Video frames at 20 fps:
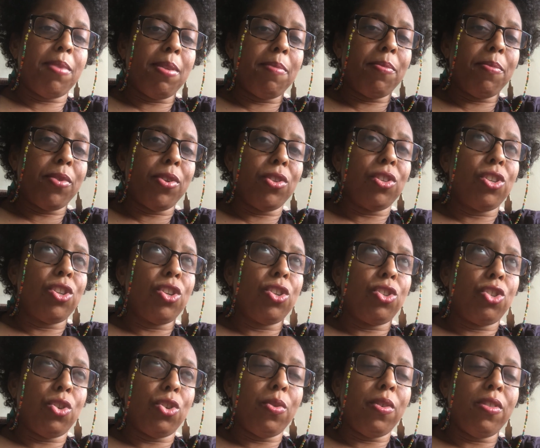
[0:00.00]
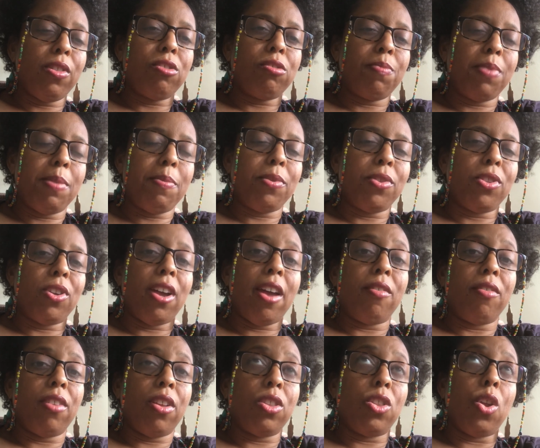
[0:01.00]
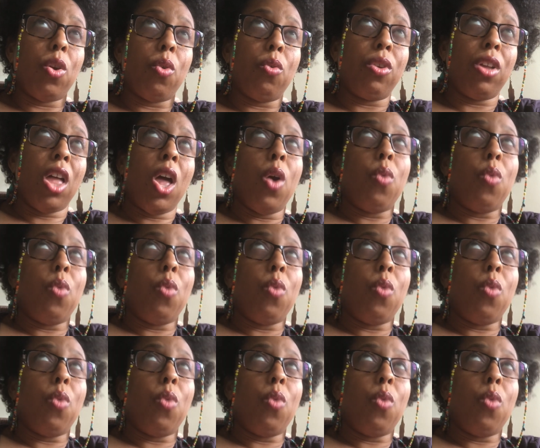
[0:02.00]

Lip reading: people, two of those people are no.